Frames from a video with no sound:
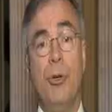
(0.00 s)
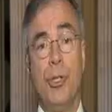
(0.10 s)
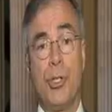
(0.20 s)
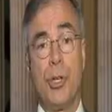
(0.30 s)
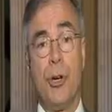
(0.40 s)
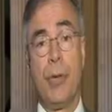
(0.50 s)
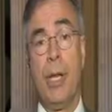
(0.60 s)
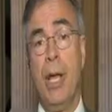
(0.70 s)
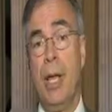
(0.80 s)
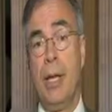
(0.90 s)
who deserve it,
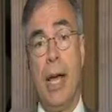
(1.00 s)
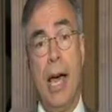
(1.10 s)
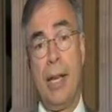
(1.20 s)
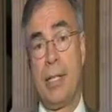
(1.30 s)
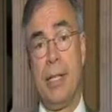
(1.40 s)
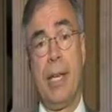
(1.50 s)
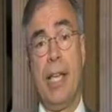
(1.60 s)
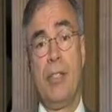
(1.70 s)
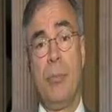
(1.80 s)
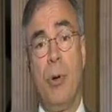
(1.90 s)
not as in the
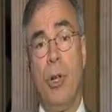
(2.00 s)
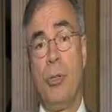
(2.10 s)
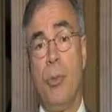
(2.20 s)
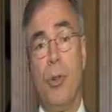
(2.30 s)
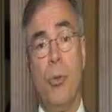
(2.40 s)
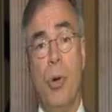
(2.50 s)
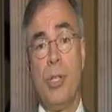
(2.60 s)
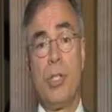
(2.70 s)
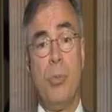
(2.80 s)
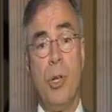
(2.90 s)
case of Baltimore, the
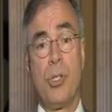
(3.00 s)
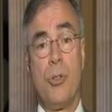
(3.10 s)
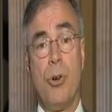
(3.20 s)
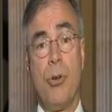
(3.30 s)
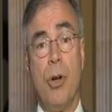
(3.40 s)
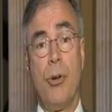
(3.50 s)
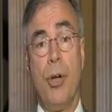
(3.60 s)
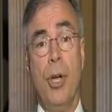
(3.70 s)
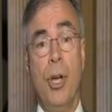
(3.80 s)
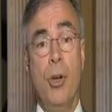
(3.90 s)
one small store
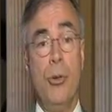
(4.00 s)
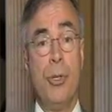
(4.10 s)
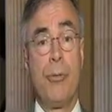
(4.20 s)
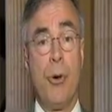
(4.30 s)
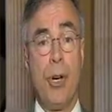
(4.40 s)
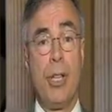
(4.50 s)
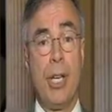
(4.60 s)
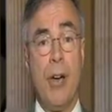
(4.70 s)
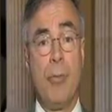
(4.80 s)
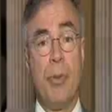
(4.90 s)
owner who defrauded the
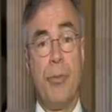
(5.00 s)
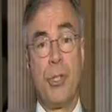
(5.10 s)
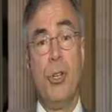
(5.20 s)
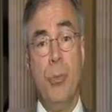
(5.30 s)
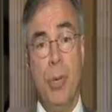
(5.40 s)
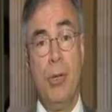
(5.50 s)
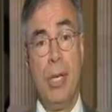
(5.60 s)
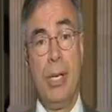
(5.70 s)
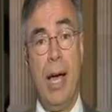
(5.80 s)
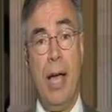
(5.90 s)
government for $2
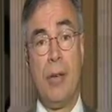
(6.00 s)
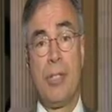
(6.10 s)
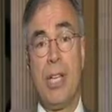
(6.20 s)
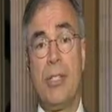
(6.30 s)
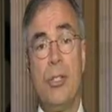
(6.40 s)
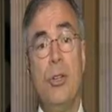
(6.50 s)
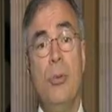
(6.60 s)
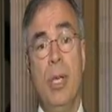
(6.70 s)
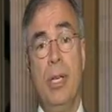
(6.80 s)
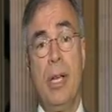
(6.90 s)
million. That's $2
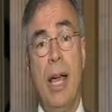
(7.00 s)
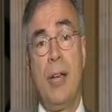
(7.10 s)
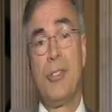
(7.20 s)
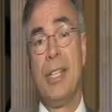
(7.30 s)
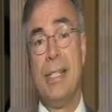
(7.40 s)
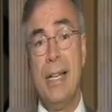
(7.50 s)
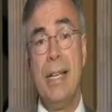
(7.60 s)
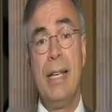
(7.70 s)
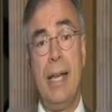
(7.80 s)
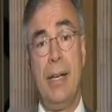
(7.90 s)
million that
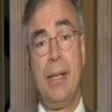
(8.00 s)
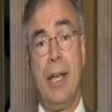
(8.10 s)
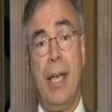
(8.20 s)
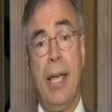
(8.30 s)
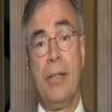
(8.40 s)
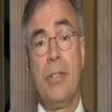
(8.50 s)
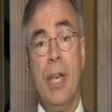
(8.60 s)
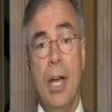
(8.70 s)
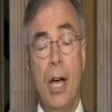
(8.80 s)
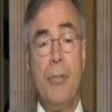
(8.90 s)
didn't get into the hands
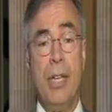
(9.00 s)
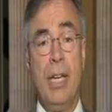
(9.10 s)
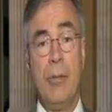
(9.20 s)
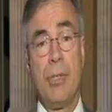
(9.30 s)
of needy